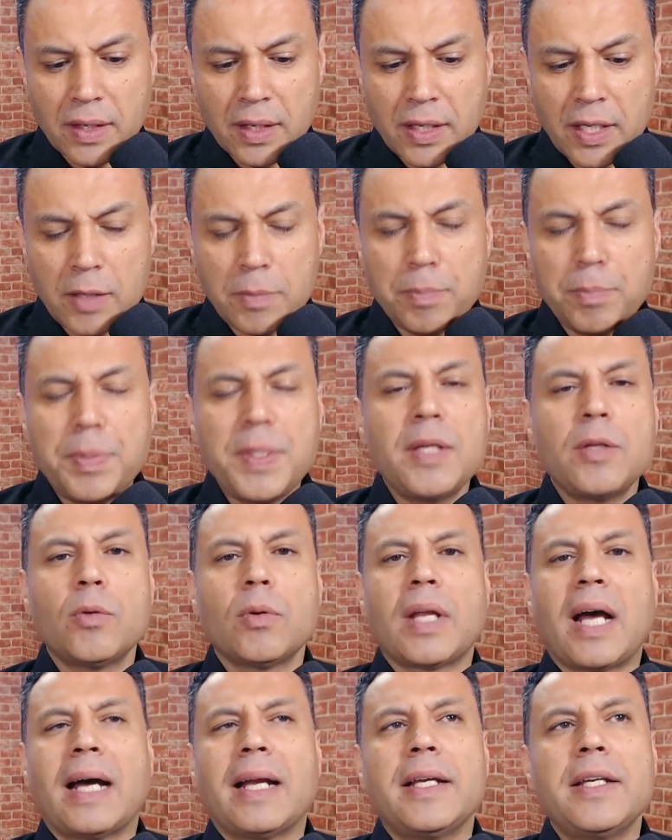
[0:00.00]
who look
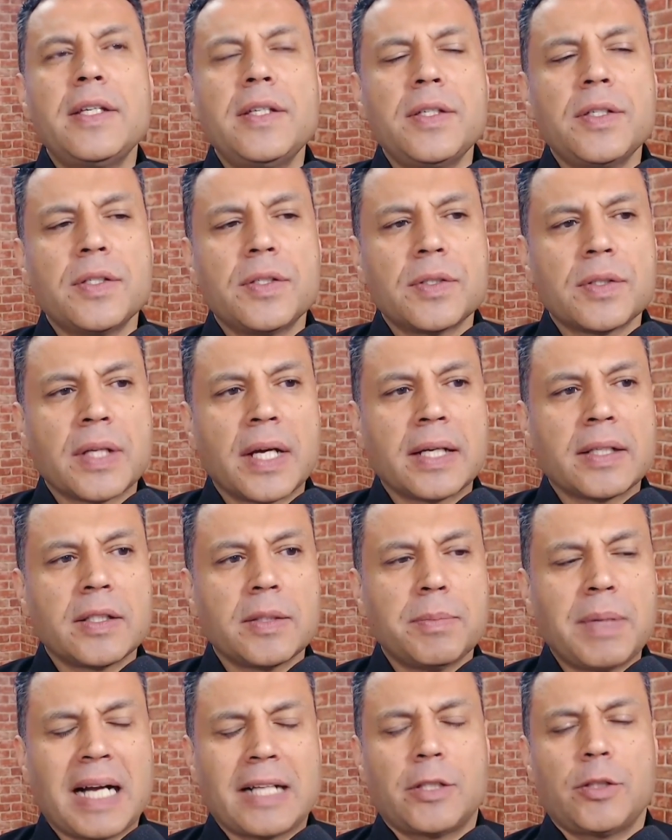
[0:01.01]
down their
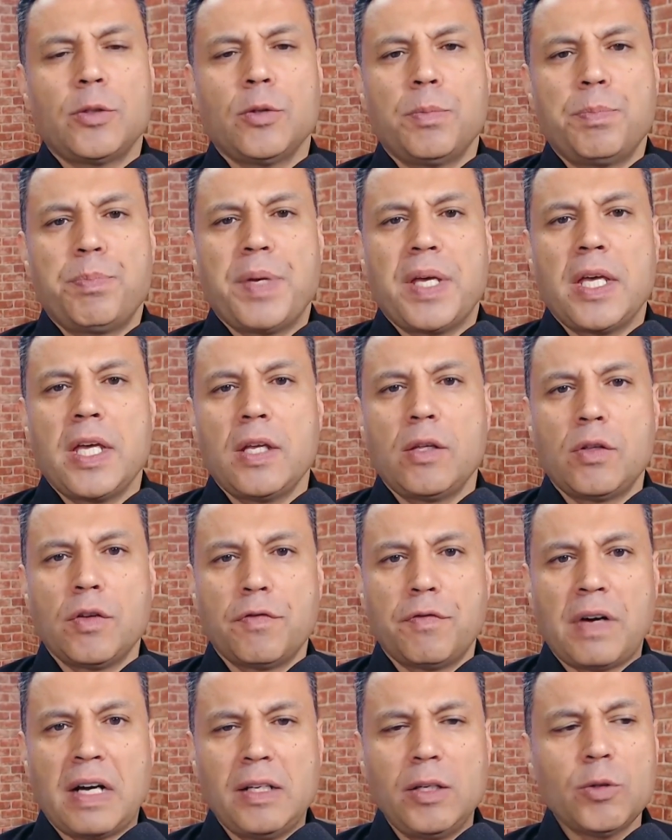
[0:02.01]
noses at
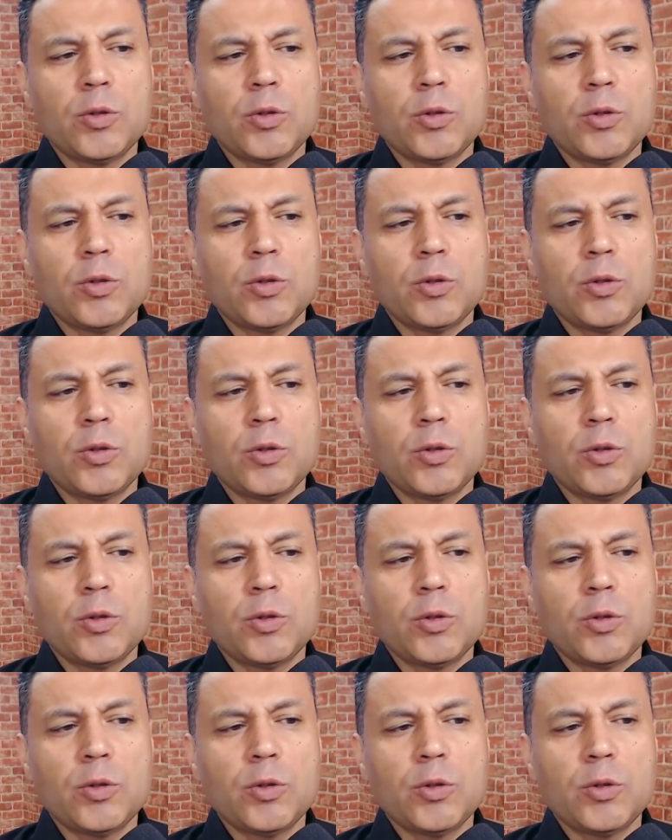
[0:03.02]
others,